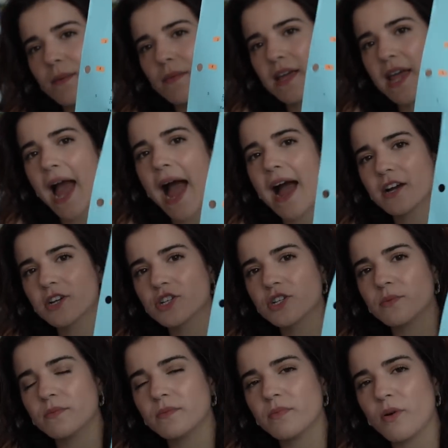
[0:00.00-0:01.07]
the
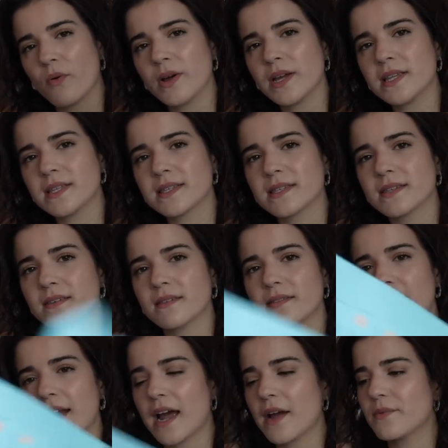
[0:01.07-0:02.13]
action points
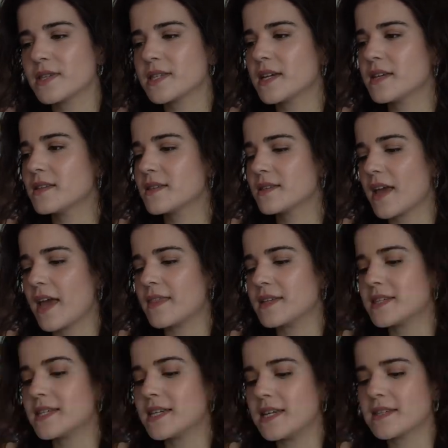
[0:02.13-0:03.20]
that I was in and the
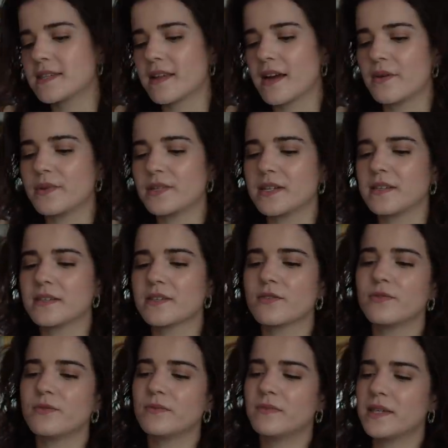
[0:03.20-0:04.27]
scenes that I was in.
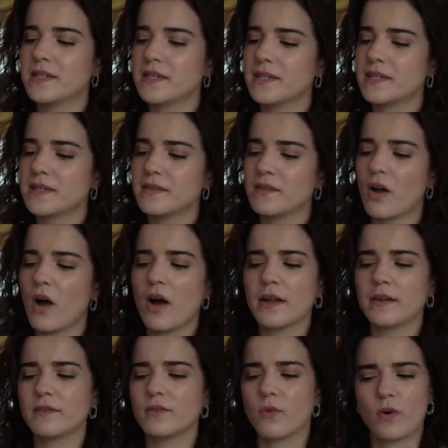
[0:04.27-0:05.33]
So this is
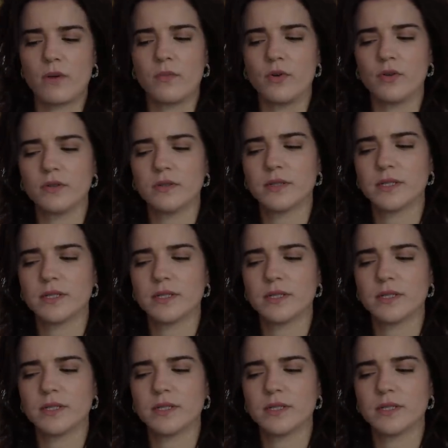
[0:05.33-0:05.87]
not normal.